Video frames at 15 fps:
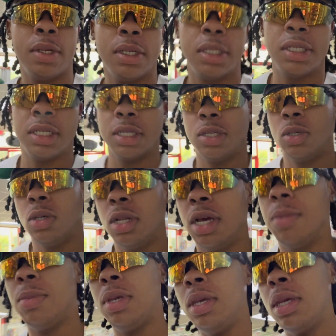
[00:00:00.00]
See a dude like
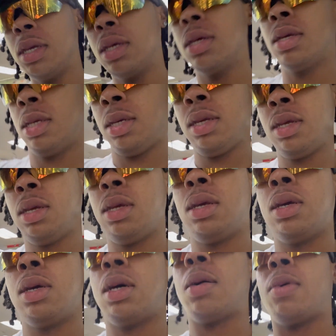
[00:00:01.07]
me,
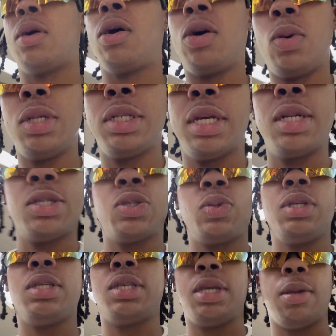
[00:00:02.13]
I'll always get a sweet
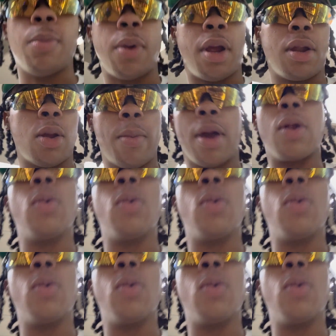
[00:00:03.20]
tea, bro, no matter